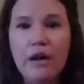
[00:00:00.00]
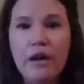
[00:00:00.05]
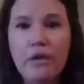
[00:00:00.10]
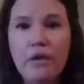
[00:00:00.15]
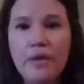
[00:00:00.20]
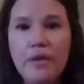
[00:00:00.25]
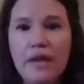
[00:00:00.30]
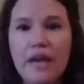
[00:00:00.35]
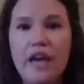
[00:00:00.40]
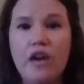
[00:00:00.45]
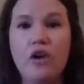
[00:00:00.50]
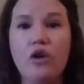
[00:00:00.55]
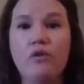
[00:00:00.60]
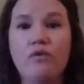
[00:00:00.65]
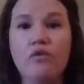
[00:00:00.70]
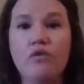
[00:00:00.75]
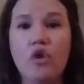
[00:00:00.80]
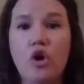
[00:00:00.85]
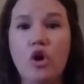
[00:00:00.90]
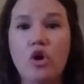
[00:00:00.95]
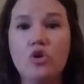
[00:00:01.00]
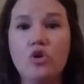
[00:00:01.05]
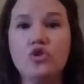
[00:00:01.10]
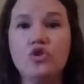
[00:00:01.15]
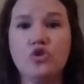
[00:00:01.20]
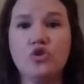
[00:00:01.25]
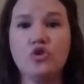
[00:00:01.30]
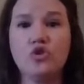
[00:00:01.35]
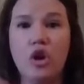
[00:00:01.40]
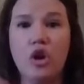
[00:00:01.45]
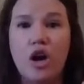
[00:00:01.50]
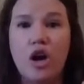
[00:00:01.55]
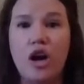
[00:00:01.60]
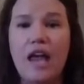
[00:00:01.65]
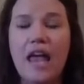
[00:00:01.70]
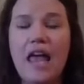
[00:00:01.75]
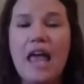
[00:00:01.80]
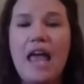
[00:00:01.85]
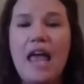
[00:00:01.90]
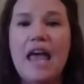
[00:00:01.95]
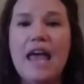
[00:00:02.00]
healthy and overall strong,